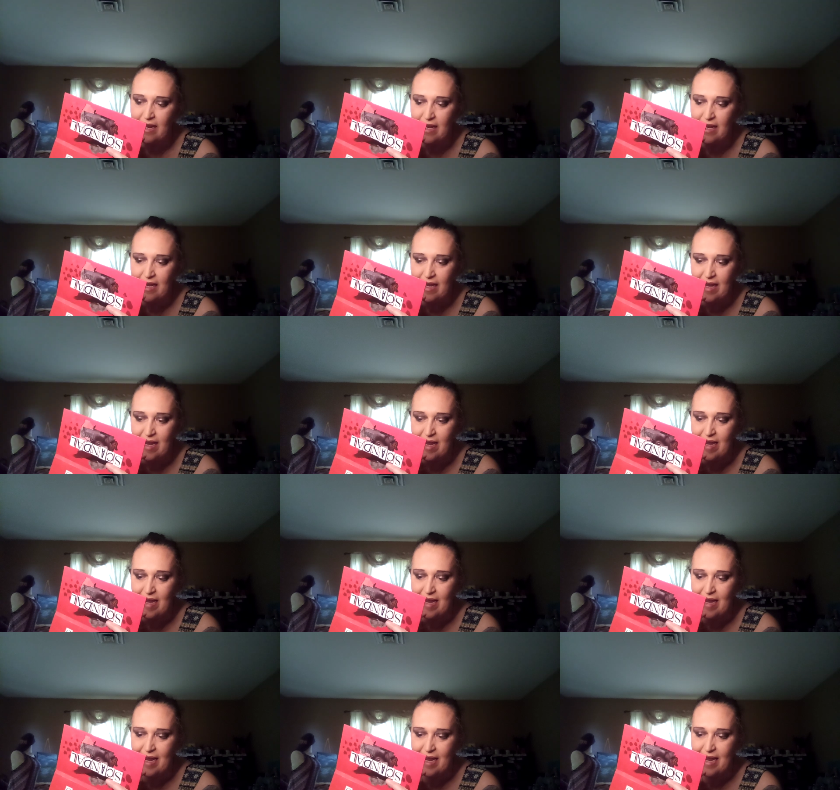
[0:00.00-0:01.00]

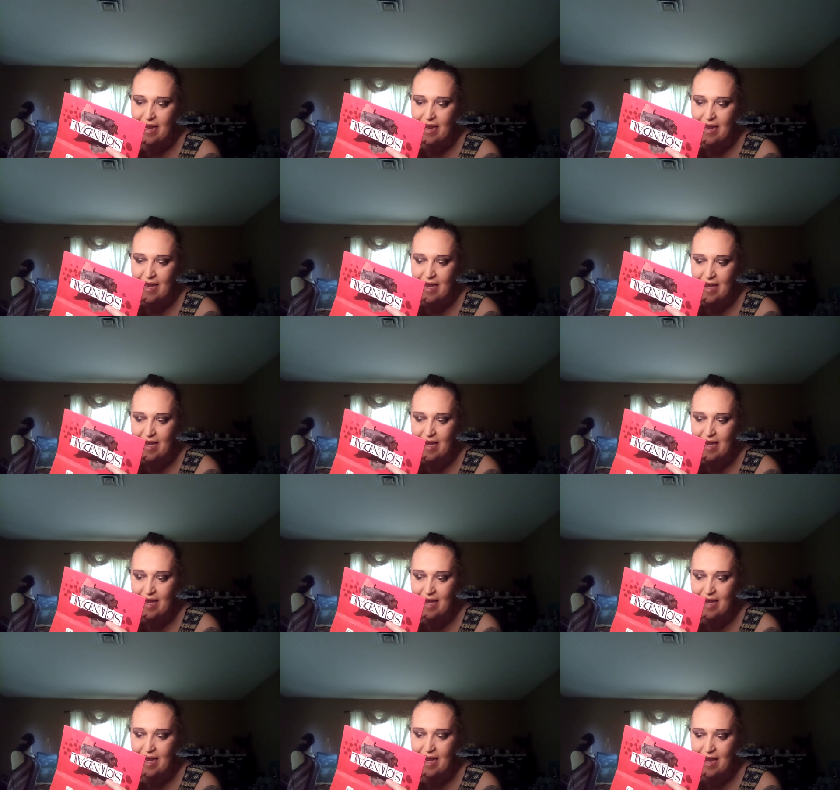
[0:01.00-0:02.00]
Nobody speaks.